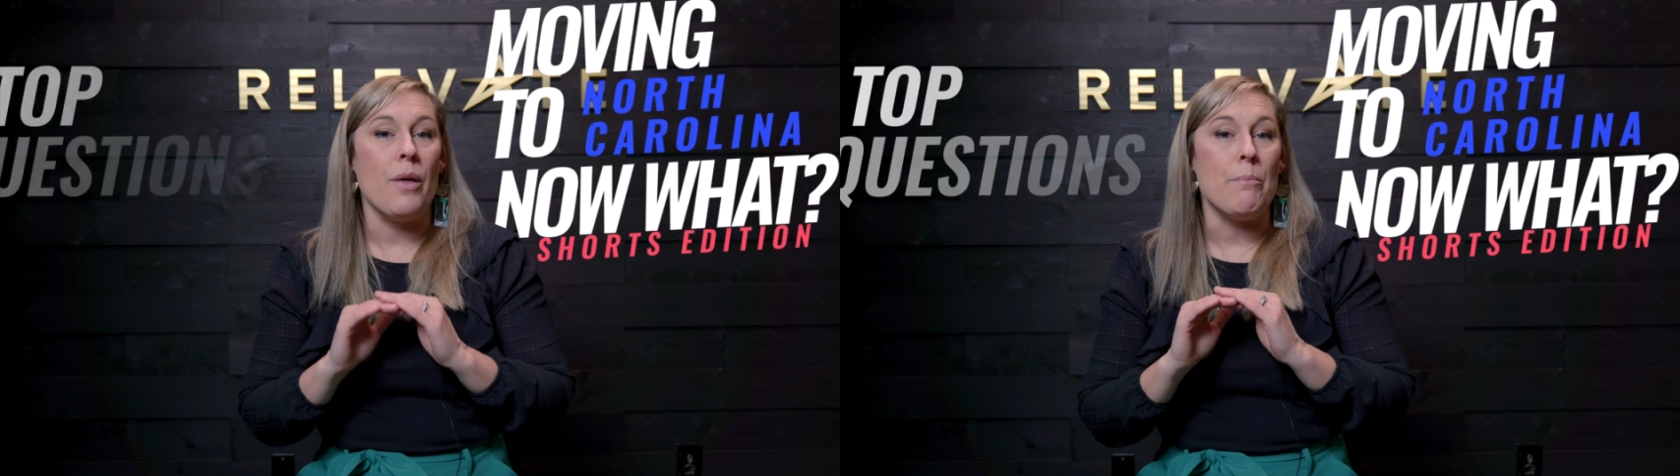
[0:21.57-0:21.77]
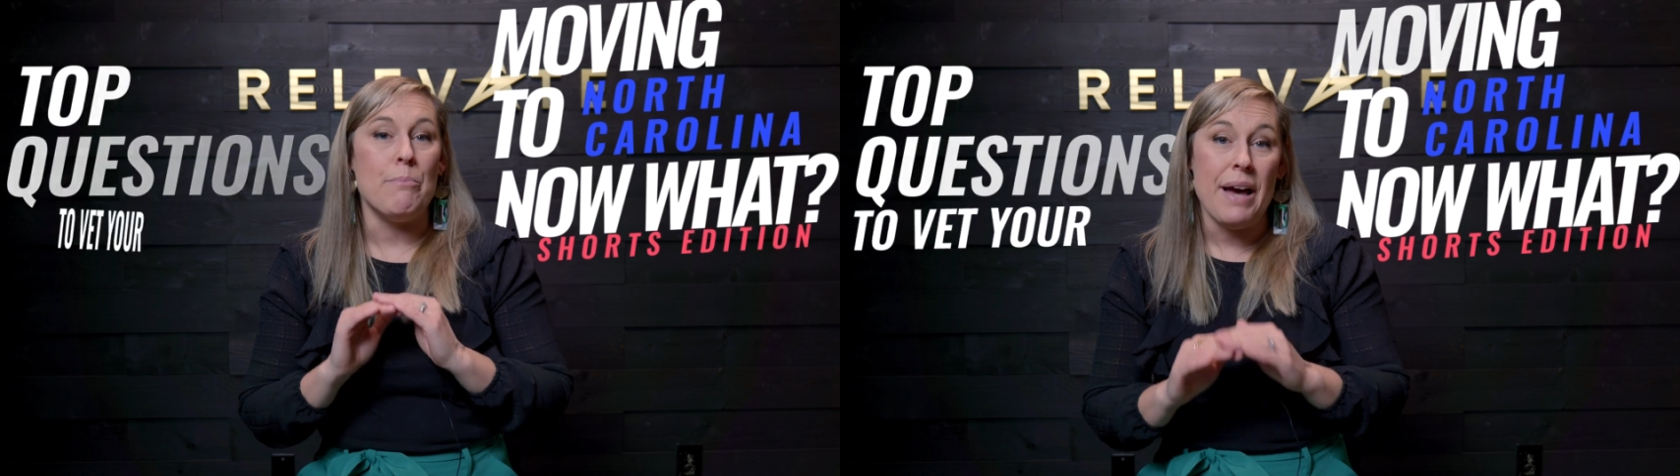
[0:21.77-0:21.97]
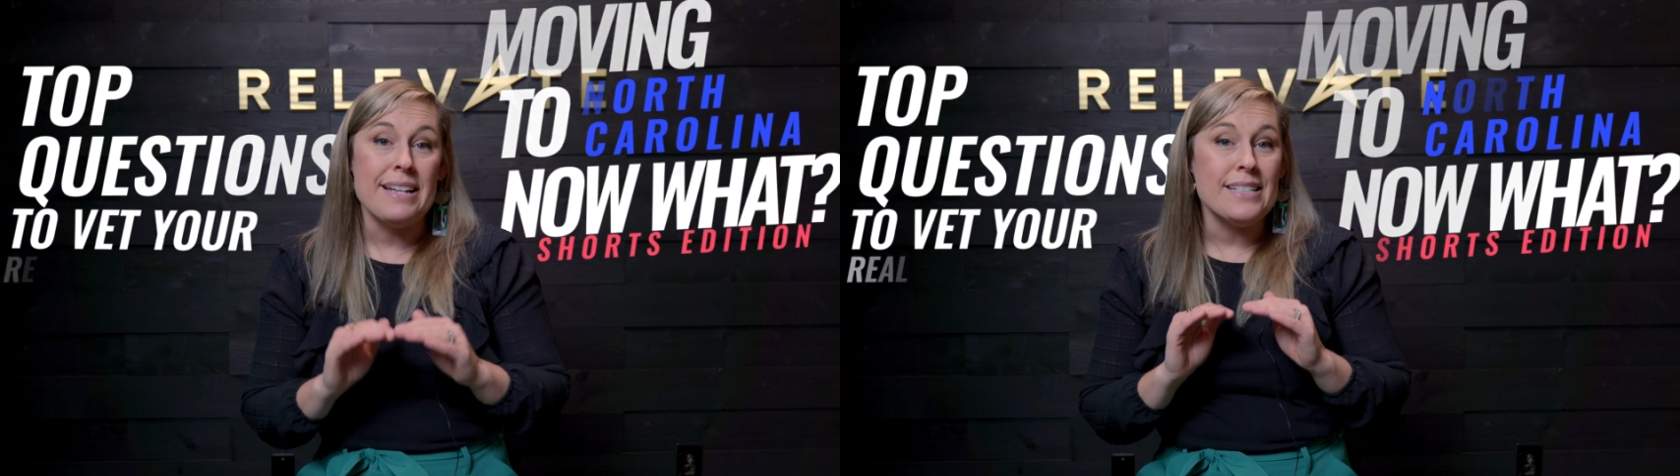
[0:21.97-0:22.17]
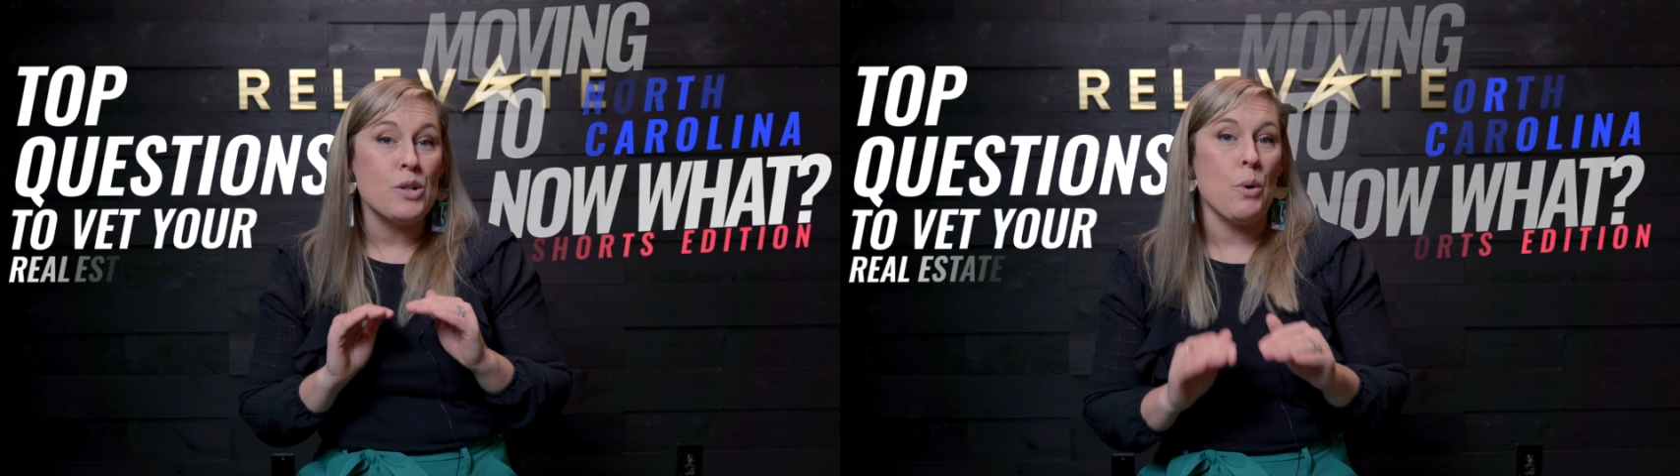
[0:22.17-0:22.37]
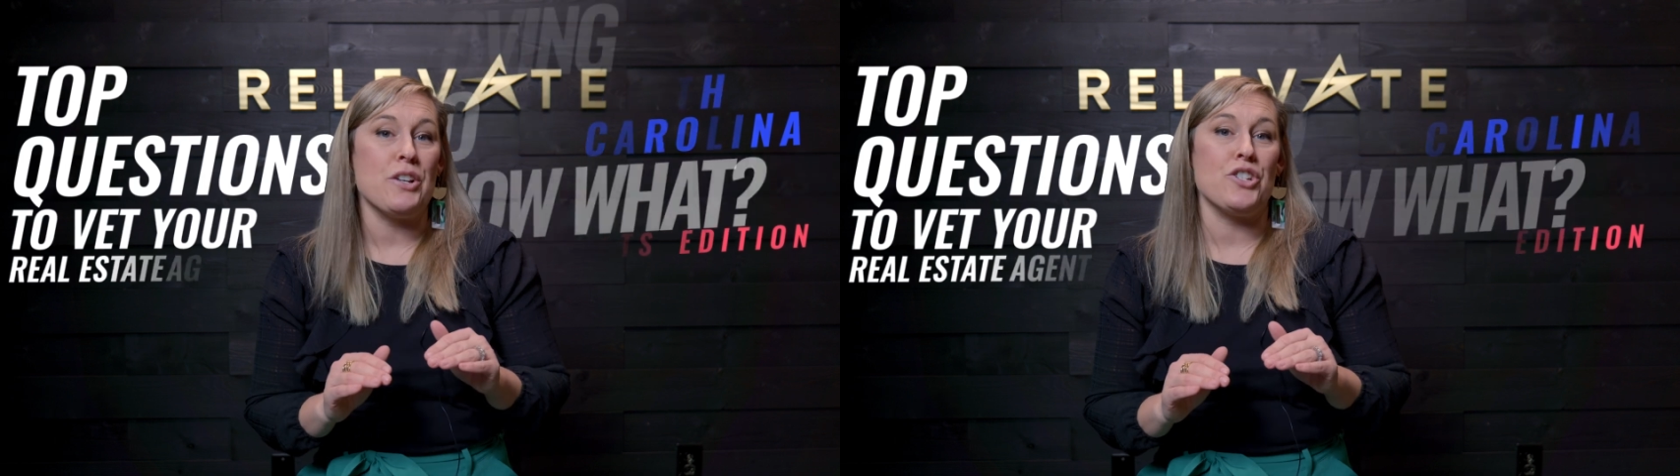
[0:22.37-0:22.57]
the
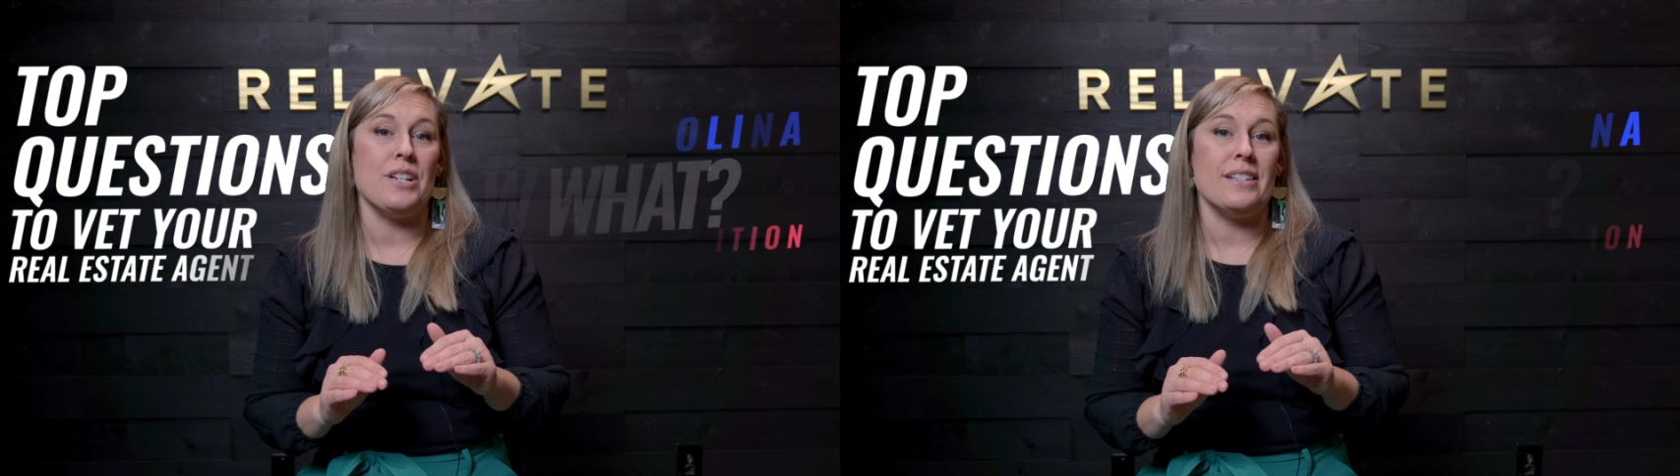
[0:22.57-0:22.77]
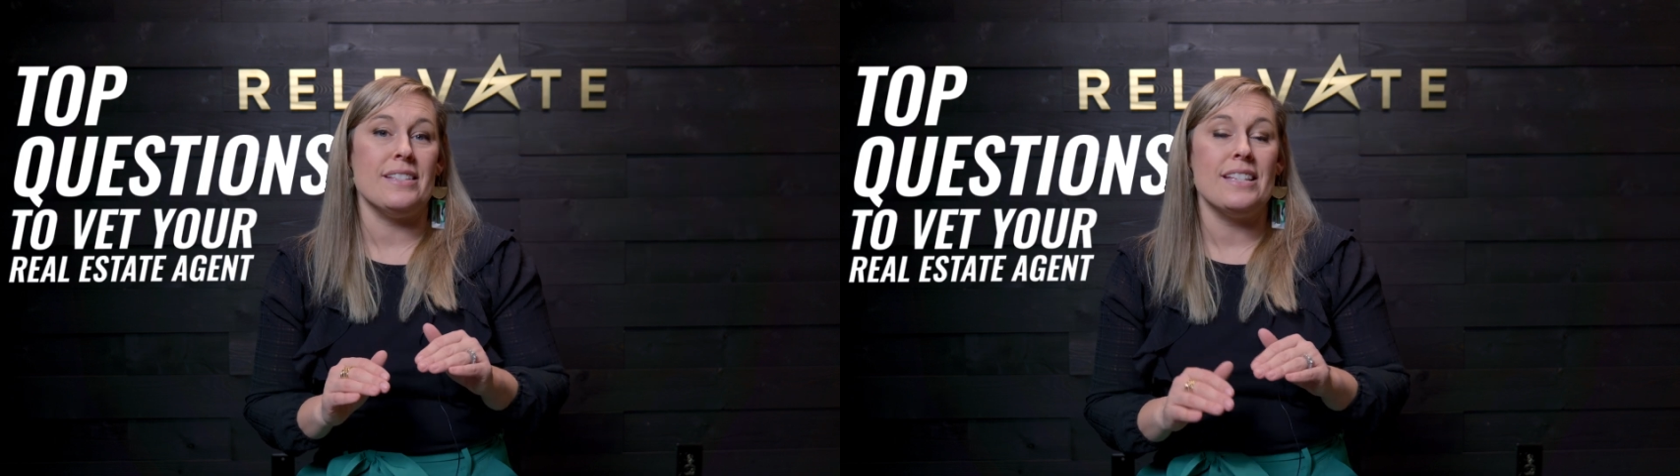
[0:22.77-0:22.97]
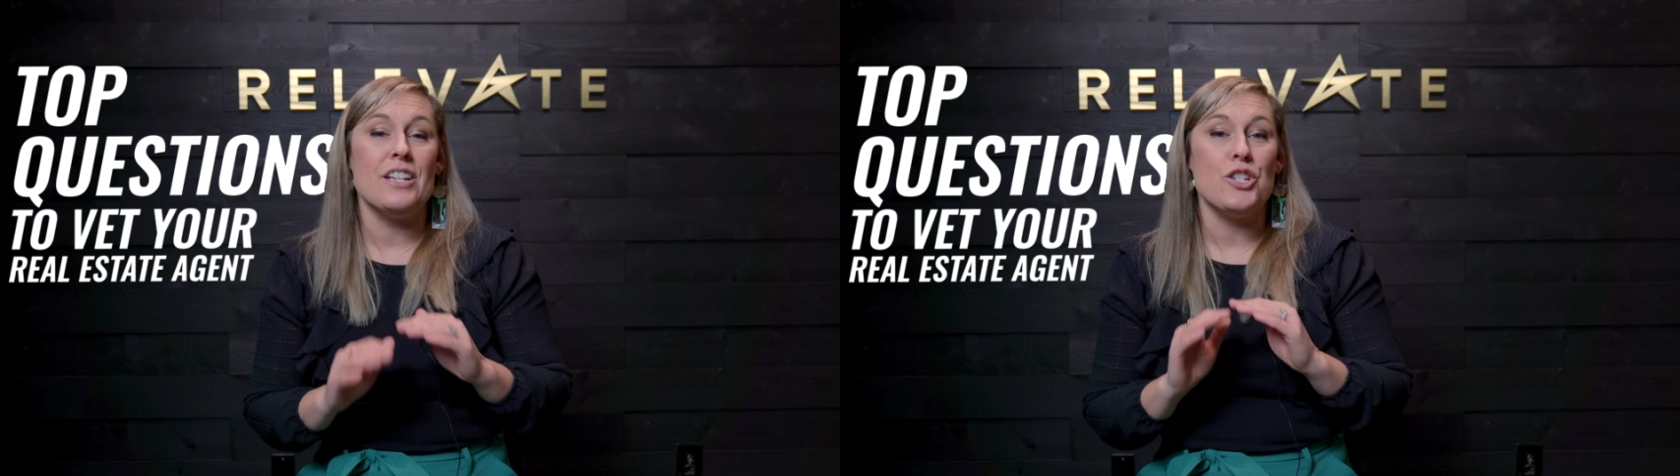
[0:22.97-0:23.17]
best questions